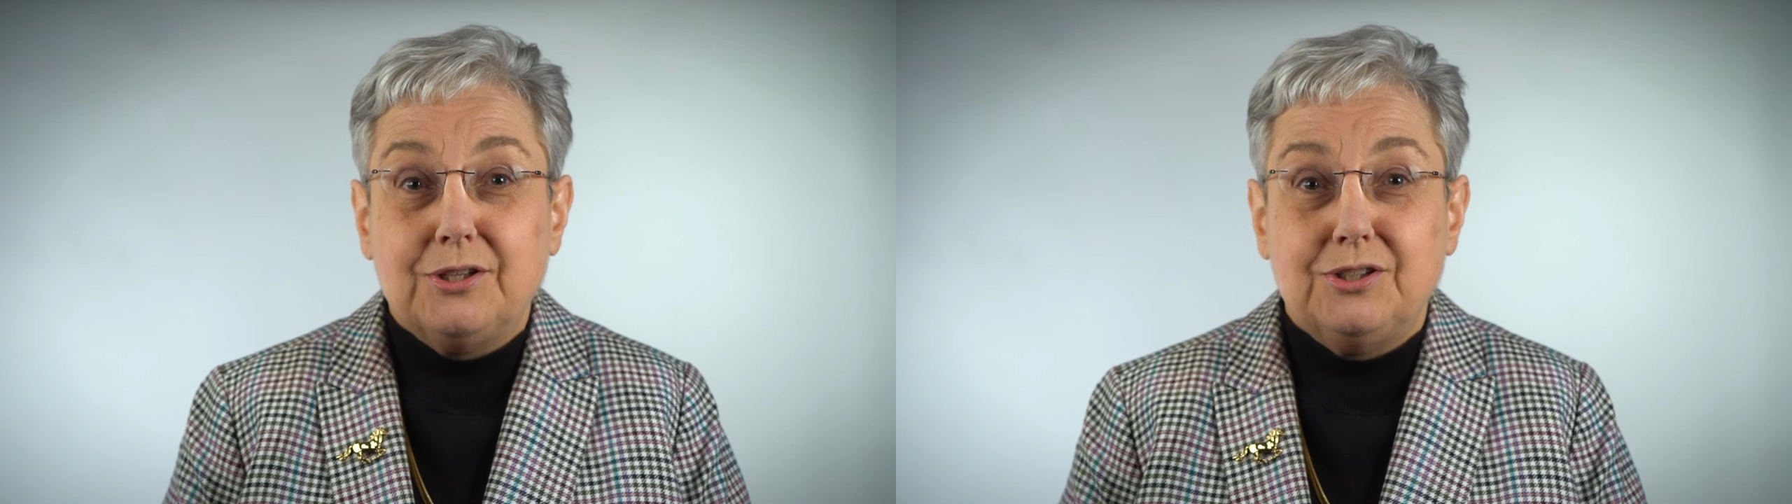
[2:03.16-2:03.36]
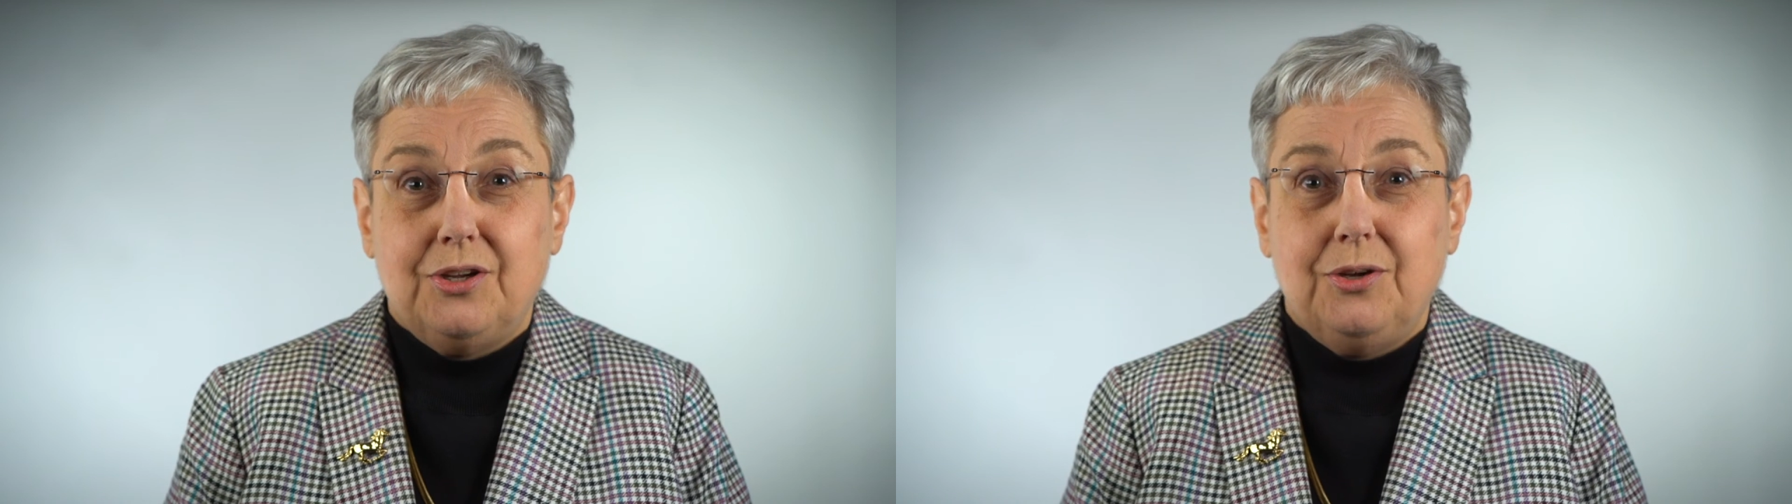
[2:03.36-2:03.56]
to
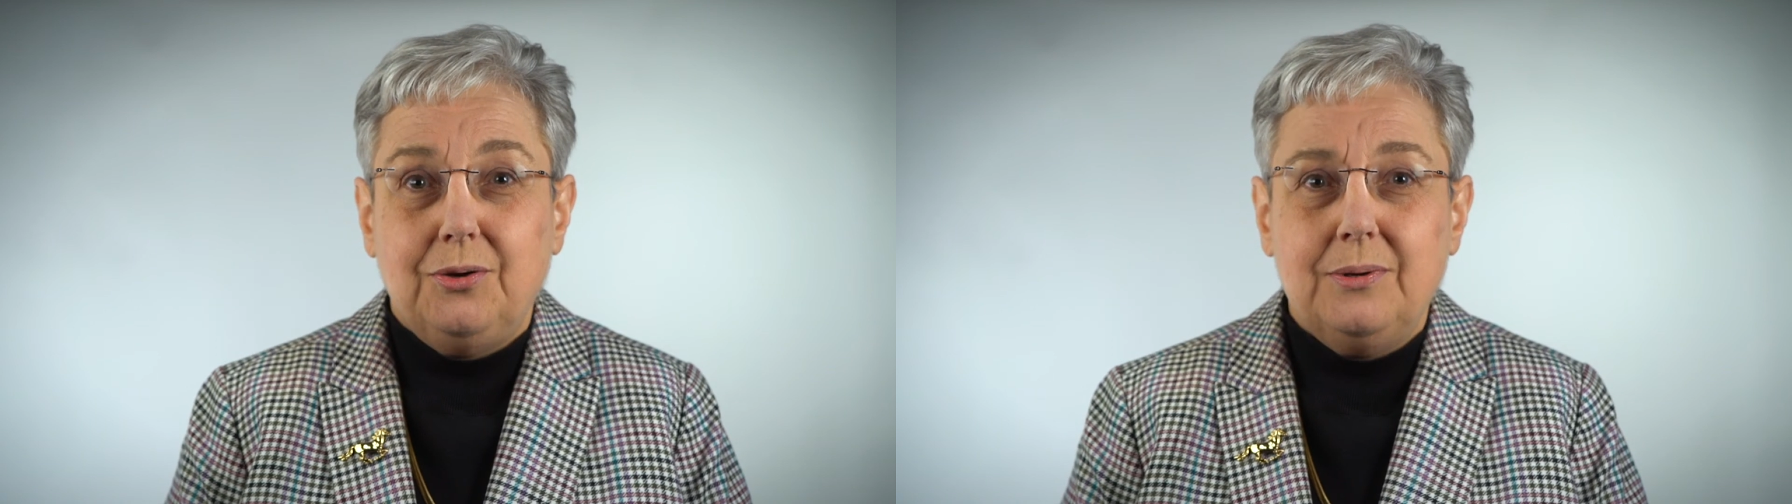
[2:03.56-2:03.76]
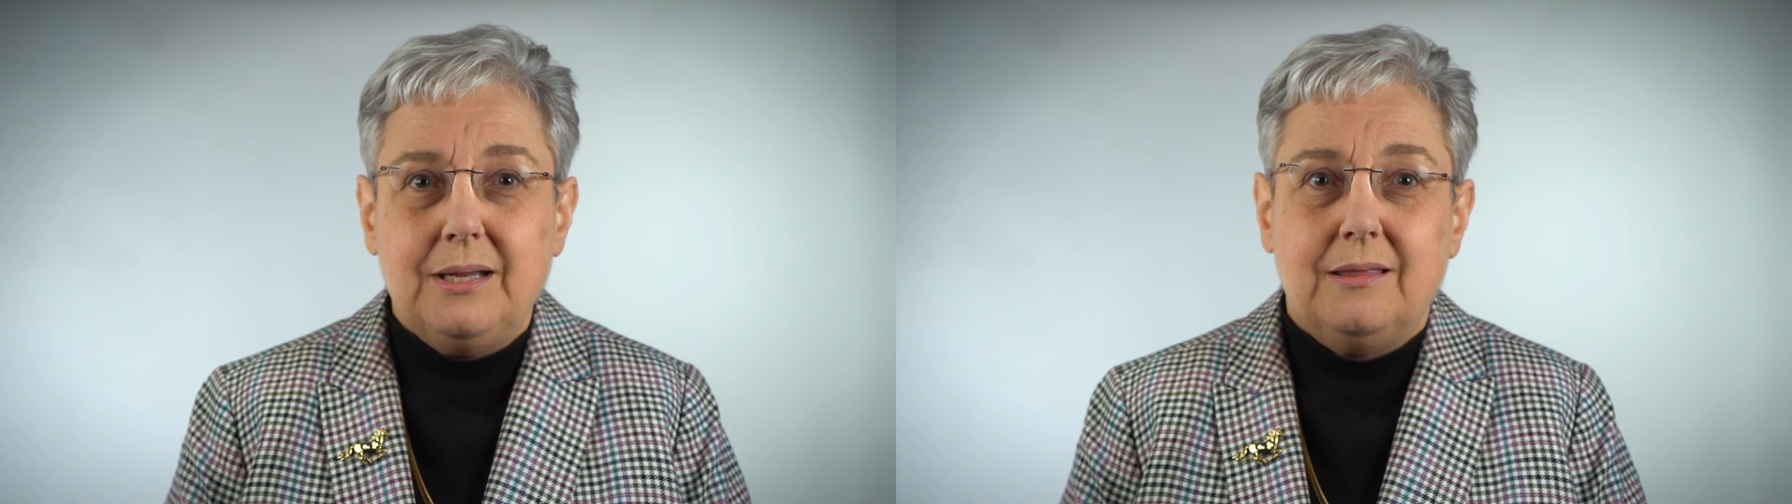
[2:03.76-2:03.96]

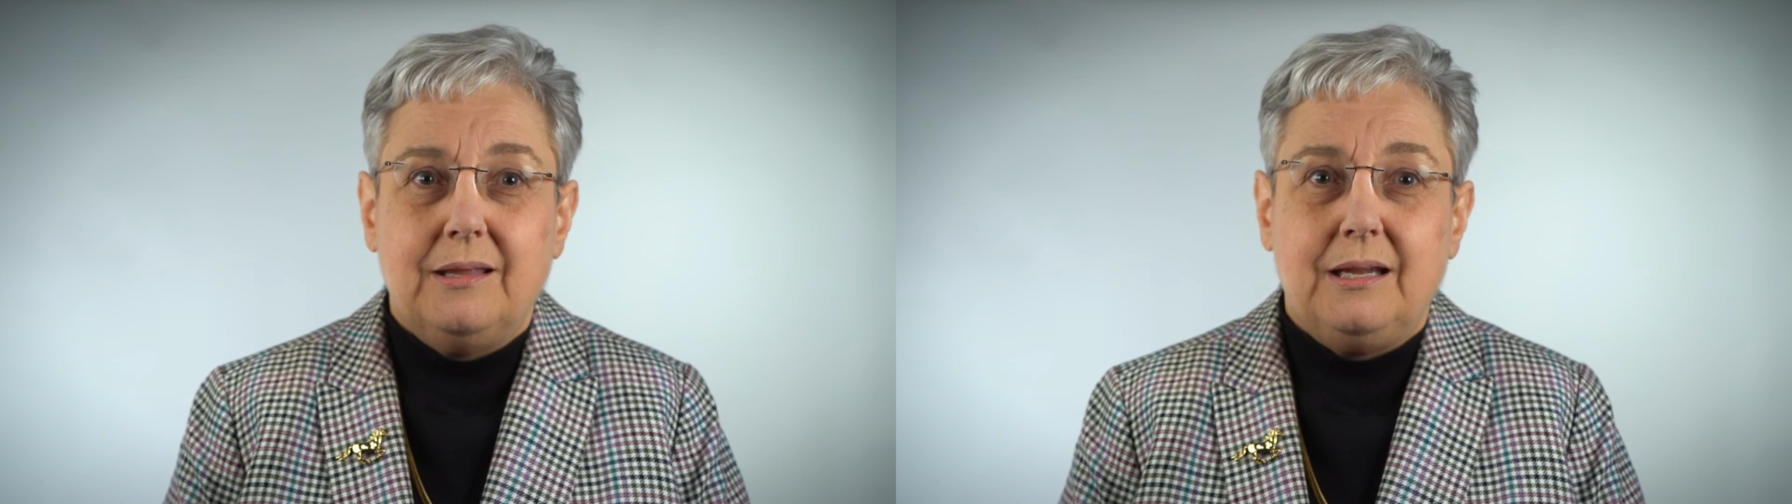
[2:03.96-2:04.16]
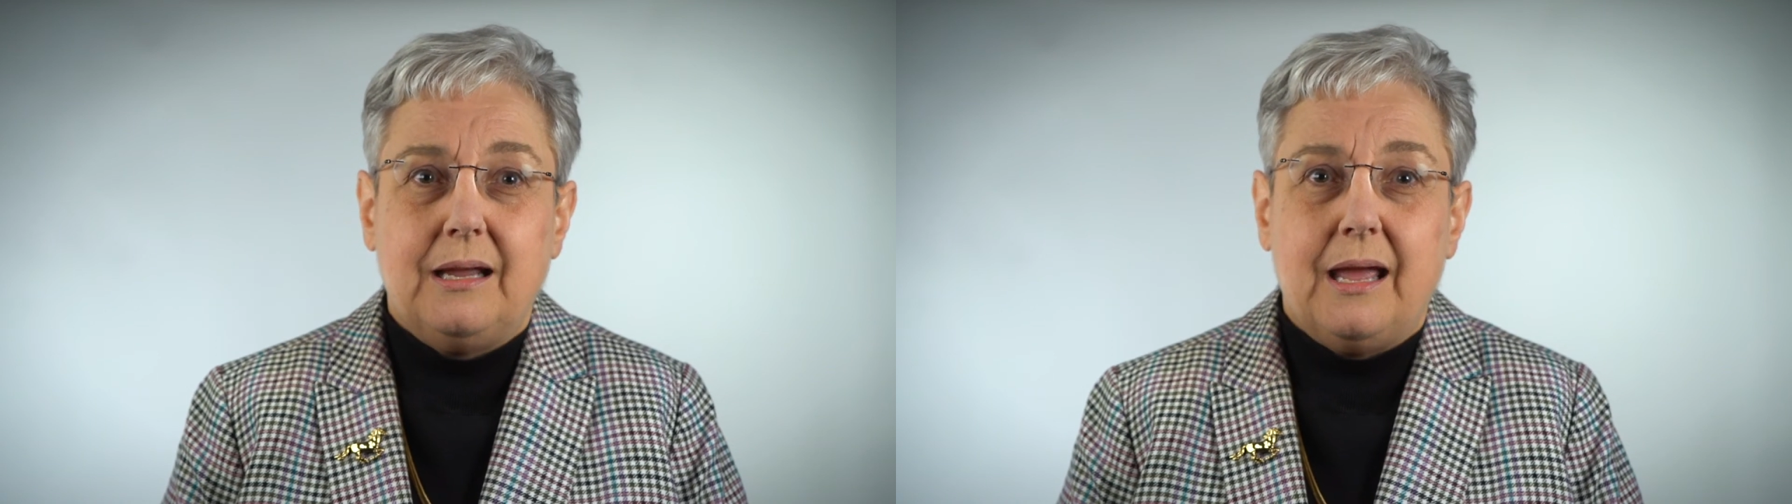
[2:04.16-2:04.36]
do in
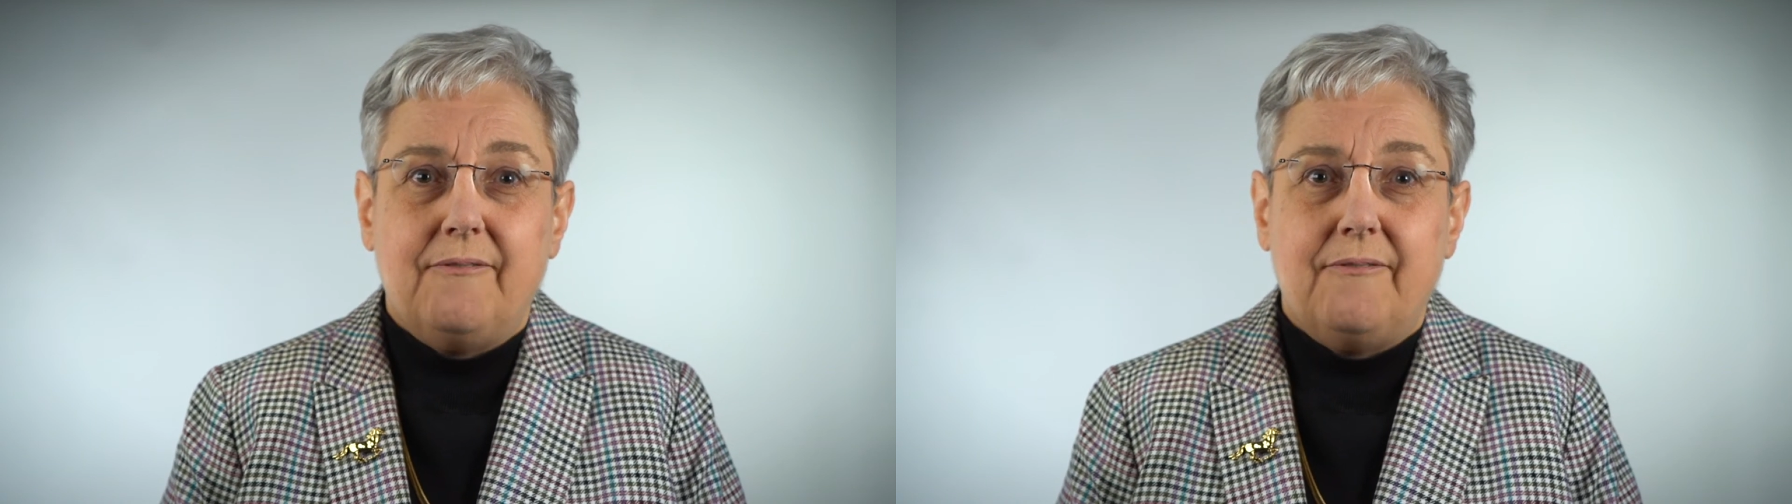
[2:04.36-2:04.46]
the